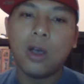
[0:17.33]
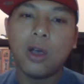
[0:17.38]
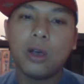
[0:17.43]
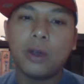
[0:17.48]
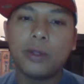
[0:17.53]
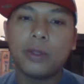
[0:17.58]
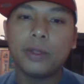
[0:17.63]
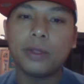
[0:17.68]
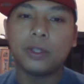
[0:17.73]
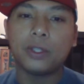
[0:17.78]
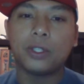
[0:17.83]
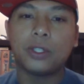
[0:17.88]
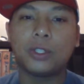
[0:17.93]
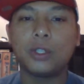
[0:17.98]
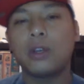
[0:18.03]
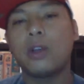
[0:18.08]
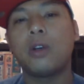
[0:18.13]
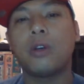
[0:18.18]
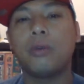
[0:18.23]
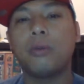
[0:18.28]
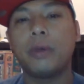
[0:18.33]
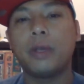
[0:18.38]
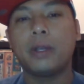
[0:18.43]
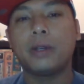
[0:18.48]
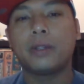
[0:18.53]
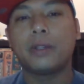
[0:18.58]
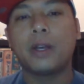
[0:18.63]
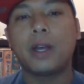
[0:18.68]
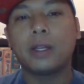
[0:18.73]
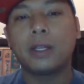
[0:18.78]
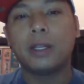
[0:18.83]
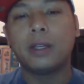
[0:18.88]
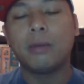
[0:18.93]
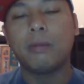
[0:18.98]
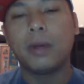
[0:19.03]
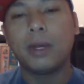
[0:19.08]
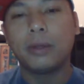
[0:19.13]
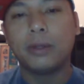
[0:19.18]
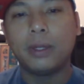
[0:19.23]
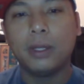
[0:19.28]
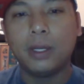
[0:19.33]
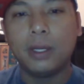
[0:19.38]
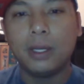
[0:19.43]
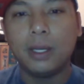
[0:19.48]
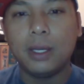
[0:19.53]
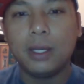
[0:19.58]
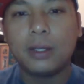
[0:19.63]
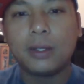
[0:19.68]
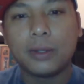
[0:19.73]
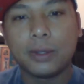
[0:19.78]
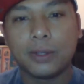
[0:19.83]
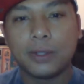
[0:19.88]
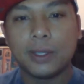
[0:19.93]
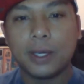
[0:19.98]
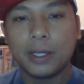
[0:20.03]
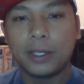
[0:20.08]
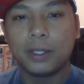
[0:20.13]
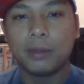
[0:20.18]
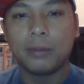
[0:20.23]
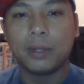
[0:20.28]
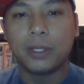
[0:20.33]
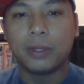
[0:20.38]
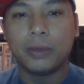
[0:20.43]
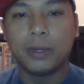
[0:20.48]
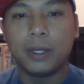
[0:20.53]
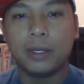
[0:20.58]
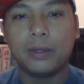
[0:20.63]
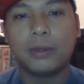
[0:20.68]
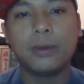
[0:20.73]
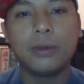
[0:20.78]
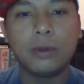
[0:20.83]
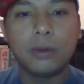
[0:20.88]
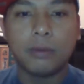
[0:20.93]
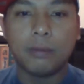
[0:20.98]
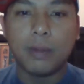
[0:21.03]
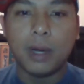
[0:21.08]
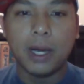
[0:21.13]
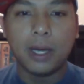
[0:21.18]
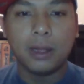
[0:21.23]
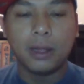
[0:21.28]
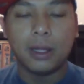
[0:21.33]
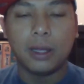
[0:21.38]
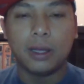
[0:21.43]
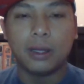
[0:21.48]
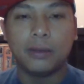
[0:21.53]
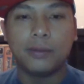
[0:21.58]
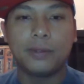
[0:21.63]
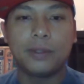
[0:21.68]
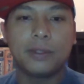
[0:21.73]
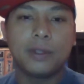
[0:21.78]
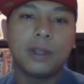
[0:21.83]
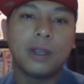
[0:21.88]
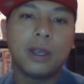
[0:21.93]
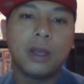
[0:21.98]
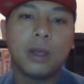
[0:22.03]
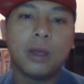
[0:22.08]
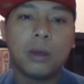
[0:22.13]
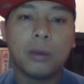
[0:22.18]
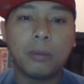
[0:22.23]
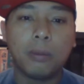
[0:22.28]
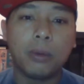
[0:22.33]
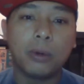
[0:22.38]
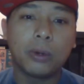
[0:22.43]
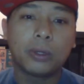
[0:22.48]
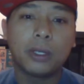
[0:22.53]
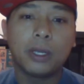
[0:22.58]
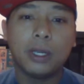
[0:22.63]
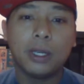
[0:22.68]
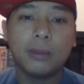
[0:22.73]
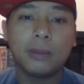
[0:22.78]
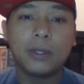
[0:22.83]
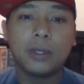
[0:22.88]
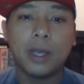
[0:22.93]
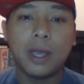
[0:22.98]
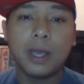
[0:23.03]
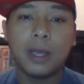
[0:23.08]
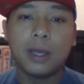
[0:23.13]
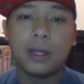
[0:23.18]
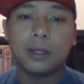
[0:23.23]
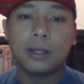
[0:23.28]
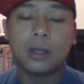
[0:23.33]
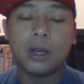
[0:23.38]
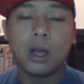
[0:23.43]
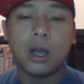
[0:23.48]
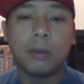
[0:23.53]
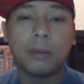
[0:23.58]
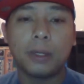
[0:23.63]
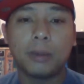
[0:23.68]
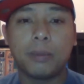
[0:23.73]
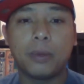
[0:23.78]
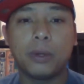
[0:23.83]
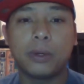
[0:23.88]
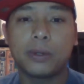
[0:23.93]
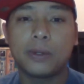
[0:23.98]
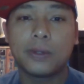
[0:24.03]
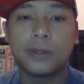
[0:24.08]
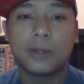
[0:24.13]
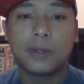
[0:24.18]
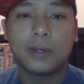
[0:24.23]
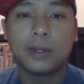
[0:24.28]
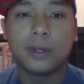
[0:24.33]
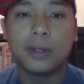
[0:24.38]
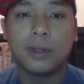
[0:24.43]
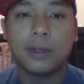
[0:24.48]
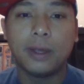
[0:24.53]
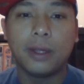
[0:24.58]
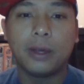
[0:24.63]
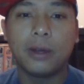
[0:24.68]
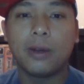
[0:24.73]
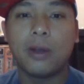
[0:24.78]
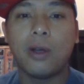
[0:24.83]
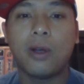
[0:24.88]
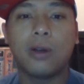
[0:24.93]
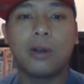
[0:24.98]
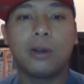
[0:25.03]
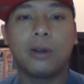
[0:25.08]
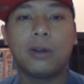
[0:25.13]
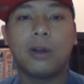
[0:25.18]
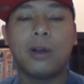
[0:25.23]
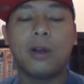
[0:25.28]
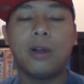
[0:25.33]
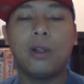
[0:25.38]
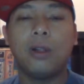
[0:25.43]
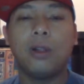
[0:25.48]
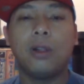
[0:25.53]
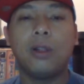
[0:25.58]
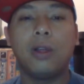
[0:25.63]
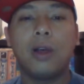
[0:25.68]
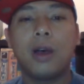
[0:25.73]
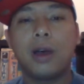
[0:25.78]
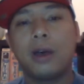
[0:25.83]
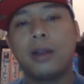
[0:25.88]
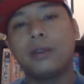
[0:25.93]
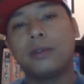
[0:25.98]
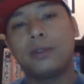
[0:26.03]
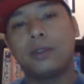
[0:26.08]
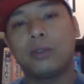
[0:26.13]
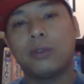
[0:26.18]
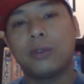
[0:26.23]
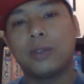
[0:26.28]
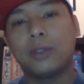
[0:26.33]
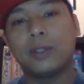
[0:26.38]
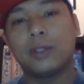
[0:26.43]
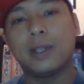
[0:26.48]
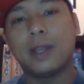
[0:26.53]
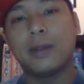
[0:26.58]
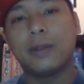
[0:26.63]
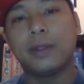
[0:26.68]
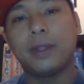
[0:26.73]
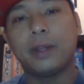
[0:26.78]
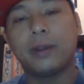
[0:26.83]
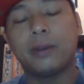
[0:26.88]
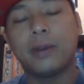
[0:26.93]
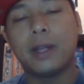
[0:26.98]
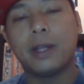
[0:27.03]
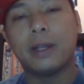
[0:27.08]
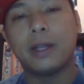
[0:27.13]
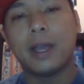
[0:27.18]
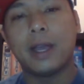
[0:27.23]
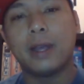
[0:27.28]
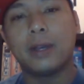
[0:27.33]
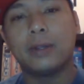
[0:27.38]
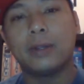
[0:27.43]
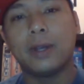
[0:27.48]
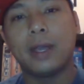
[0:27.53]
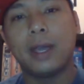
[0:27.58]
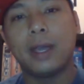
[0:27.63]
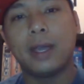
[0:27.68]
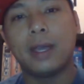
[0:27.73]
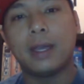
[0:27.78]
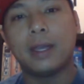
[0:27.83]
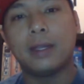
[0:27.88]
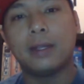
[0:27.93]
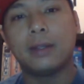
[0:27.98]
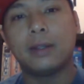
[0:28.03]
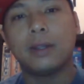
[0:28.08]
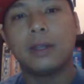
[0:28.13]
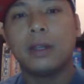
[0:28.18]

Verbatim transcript: on the show, we are talking about the intersection between two of my loves, board games and comic books. There are a lot of choices out there right now, and